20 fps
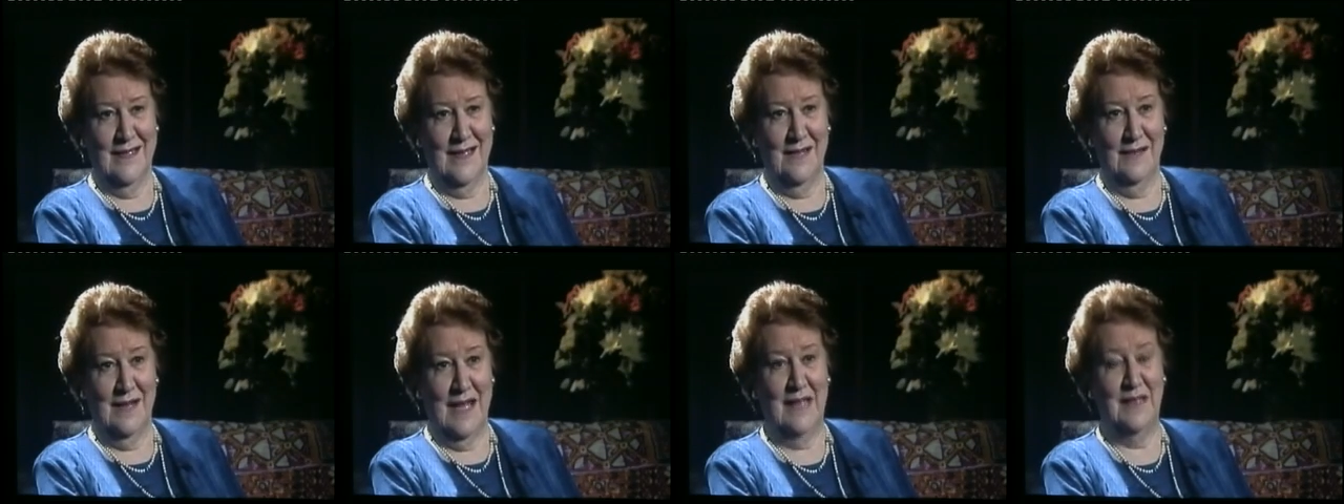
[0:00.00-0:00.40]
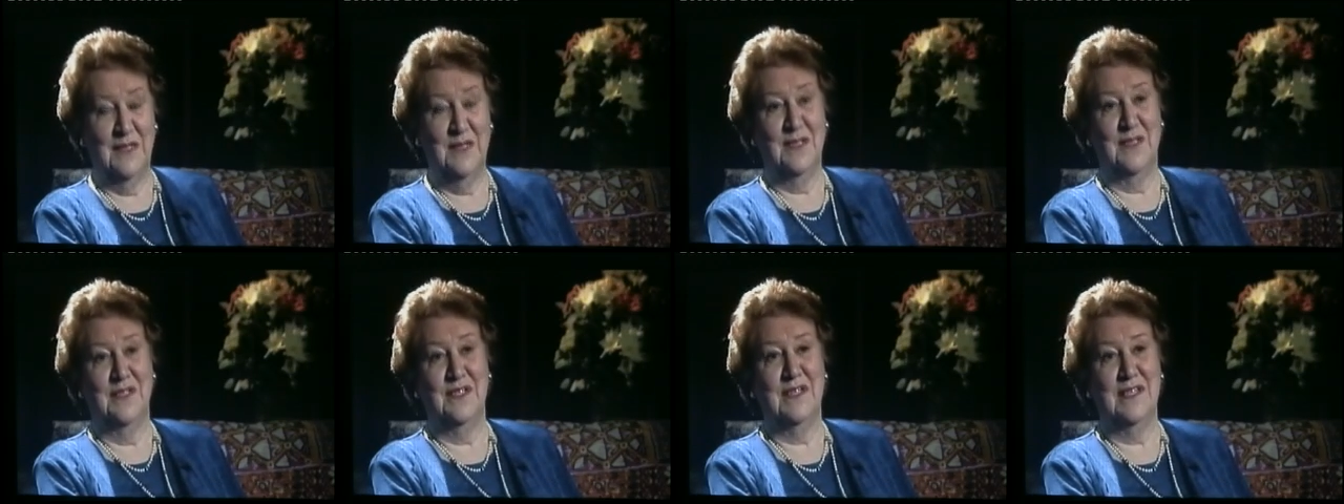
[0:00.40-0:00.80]
Now,
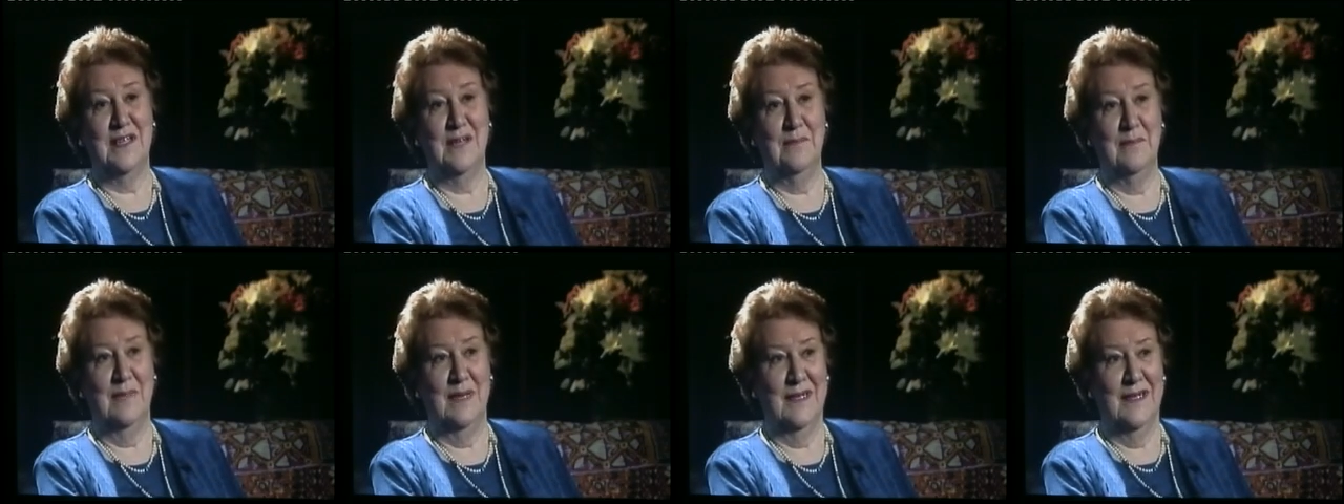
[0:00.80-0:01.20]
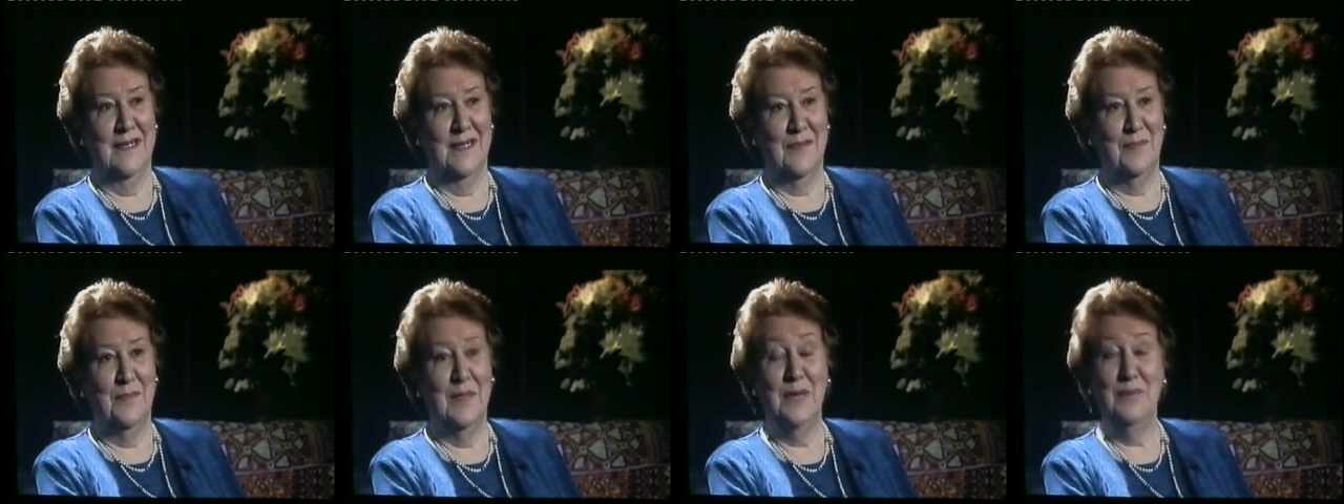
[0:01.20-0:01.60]
Alistair Sim
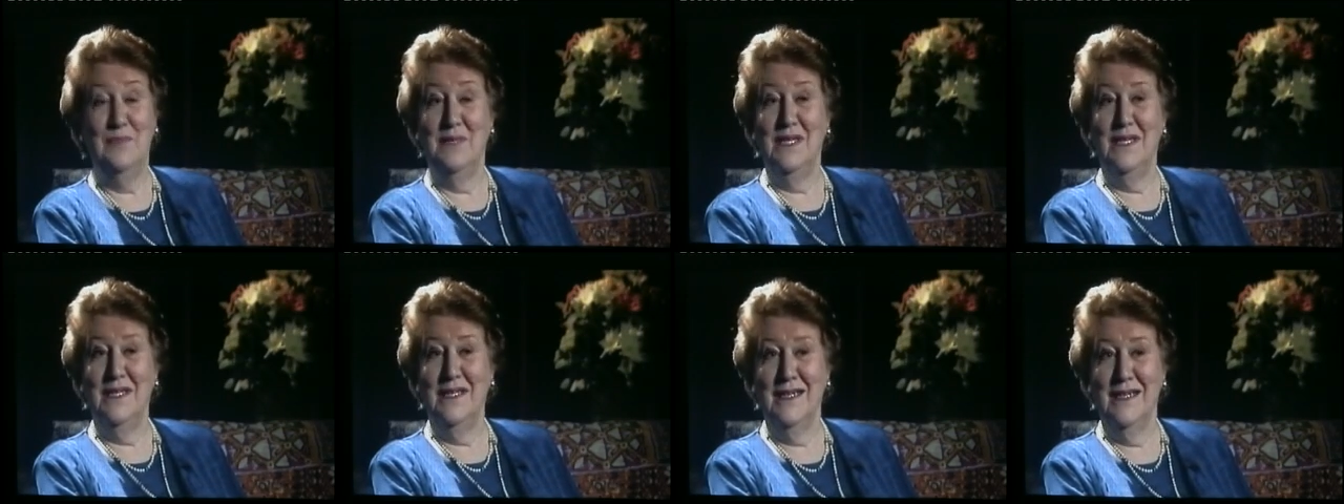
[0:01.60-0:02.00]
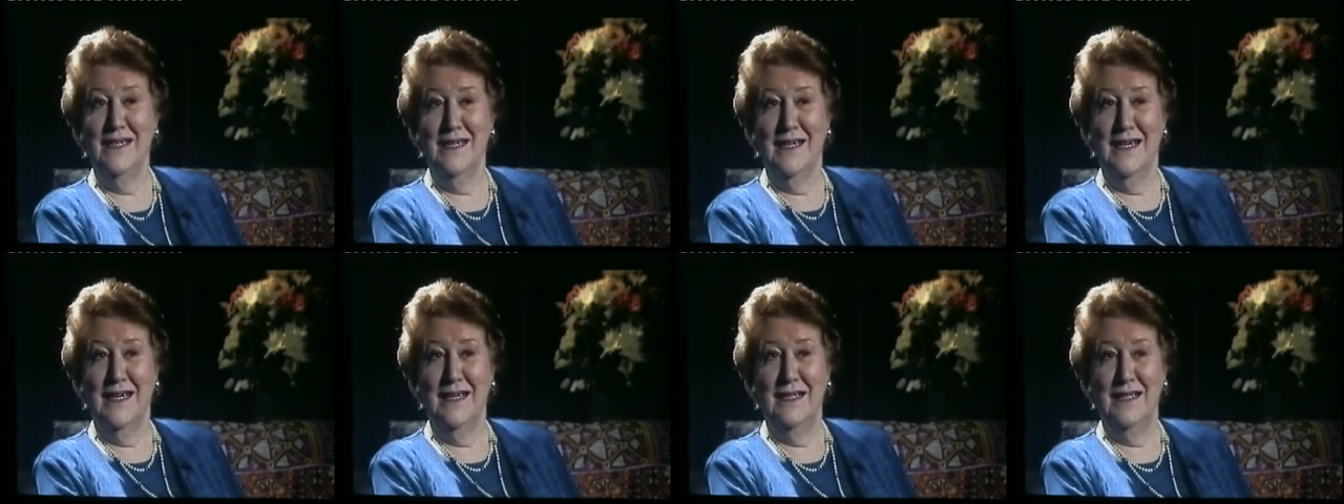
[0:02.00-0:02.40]
may be
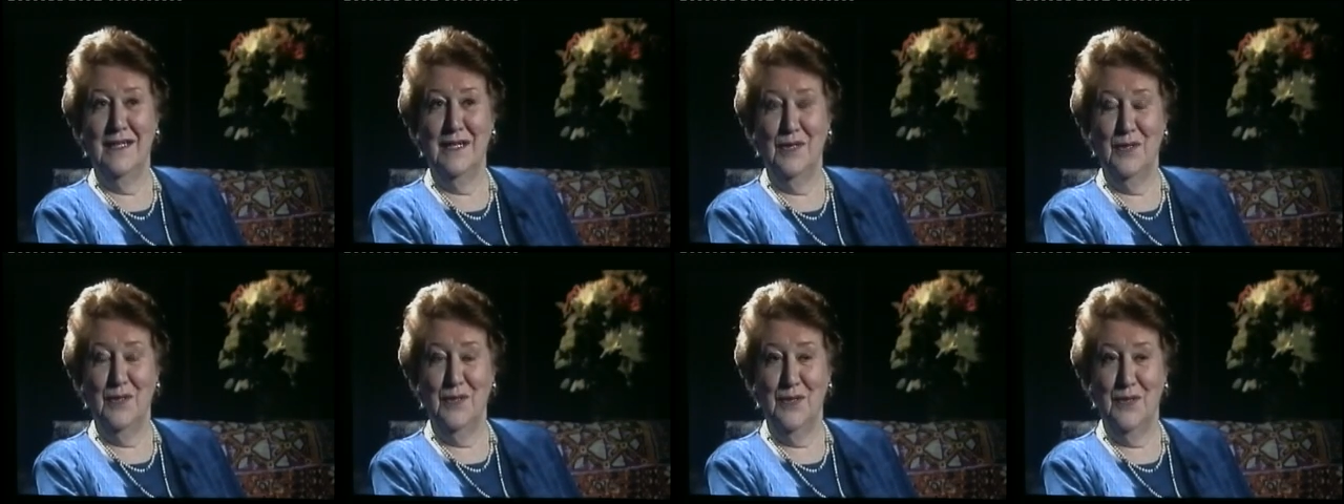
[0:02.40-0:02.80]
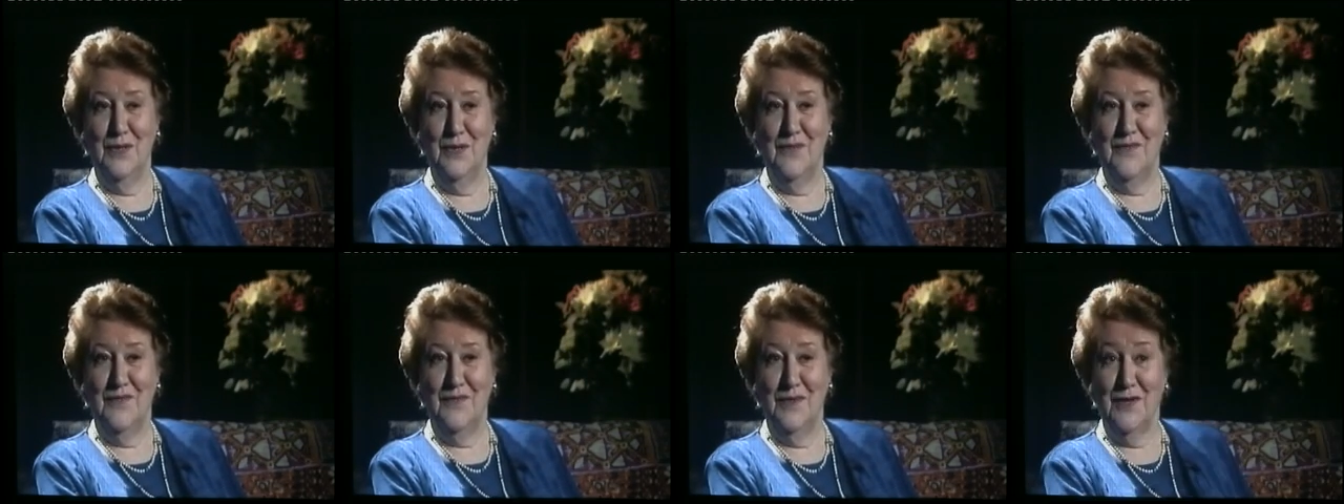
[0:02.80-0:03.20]
a
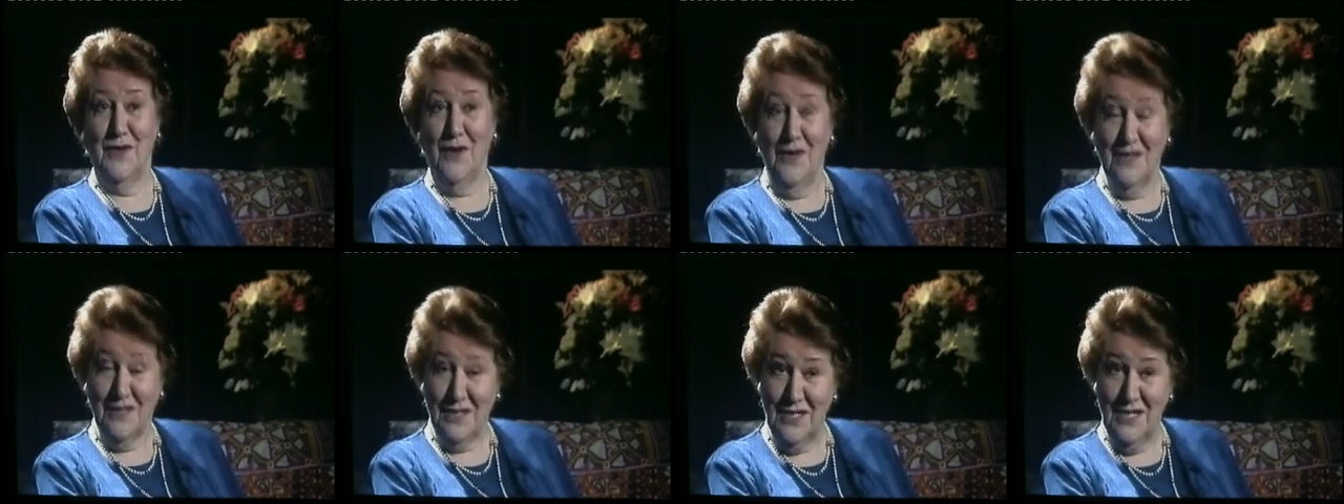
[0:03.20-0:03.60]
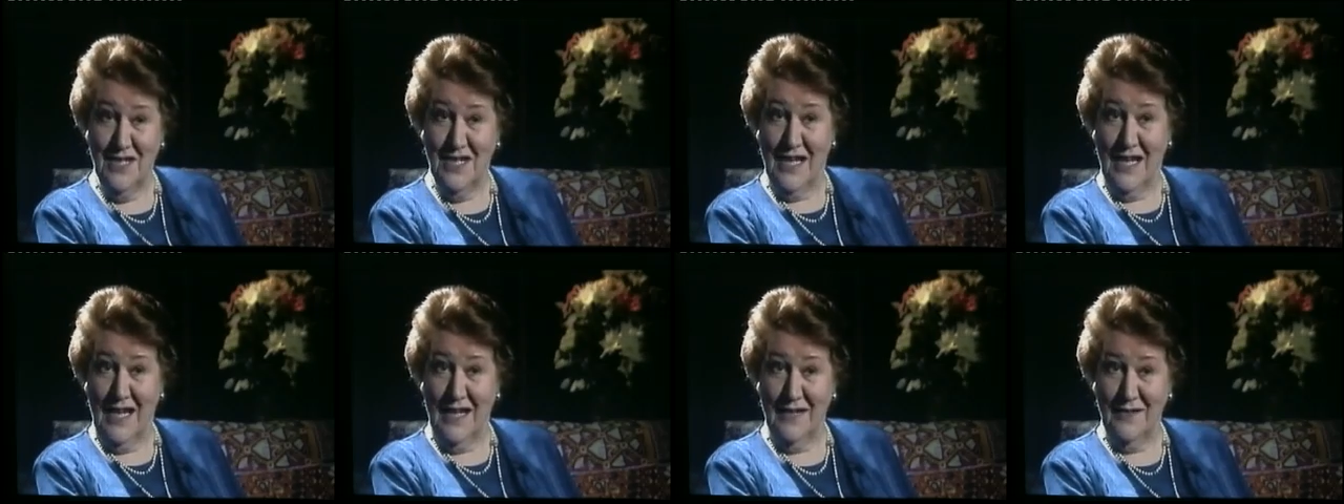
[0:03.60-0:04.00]
little forgotten
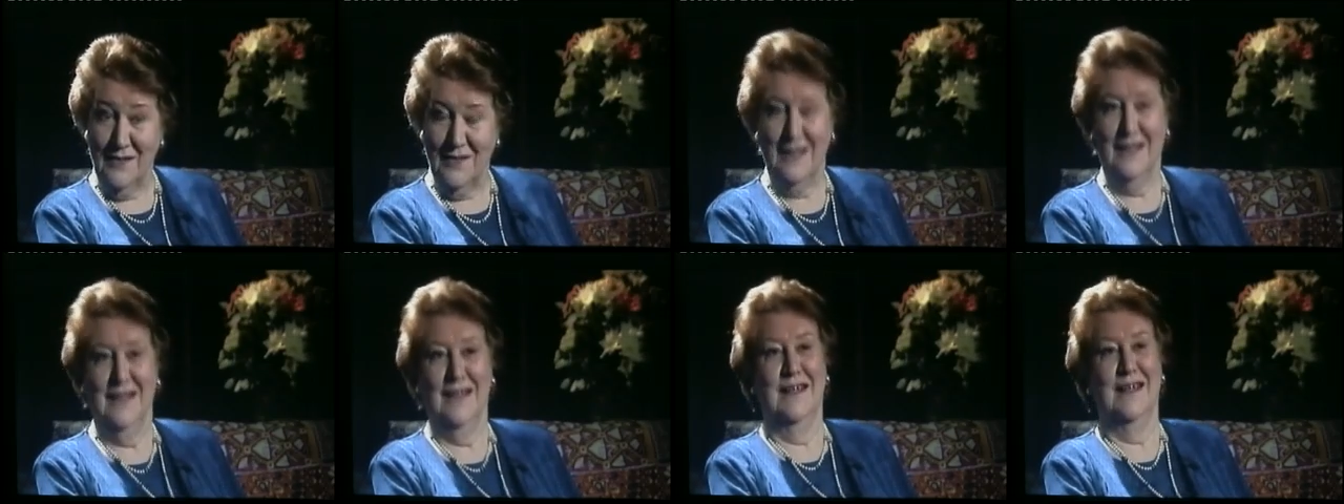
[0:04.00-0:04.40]
now,